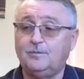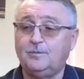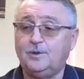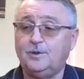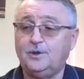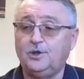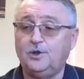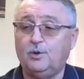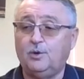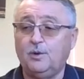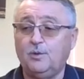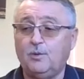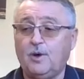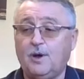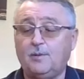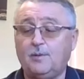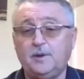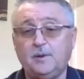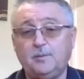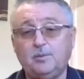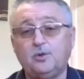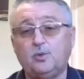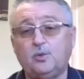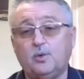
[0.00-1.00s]
we want
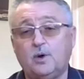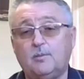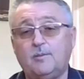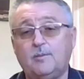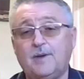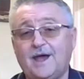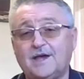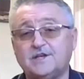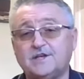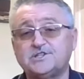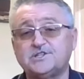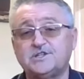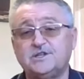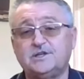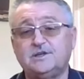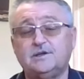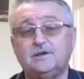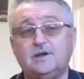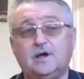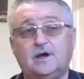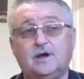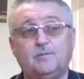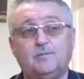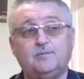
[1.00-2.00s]
people to wear masks
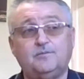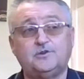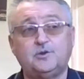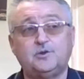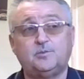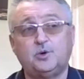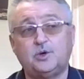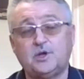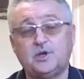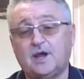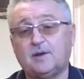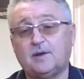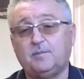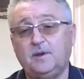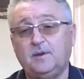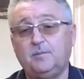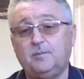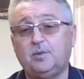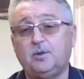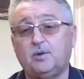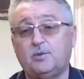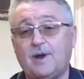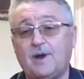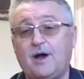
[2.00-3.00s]
to protect
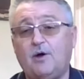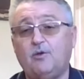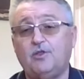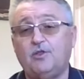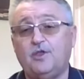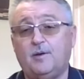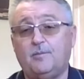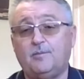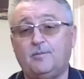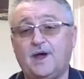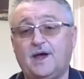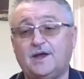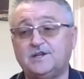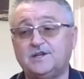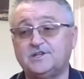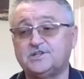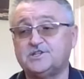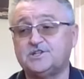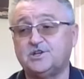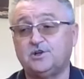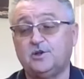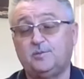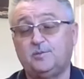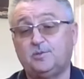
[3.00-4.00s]
people around them, not
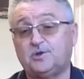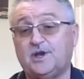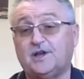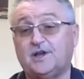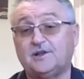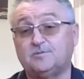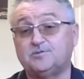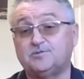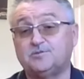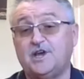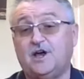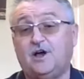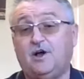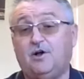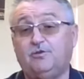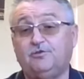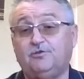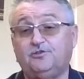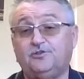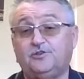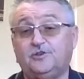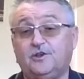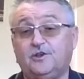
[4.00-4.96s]
necessarily protect themselves.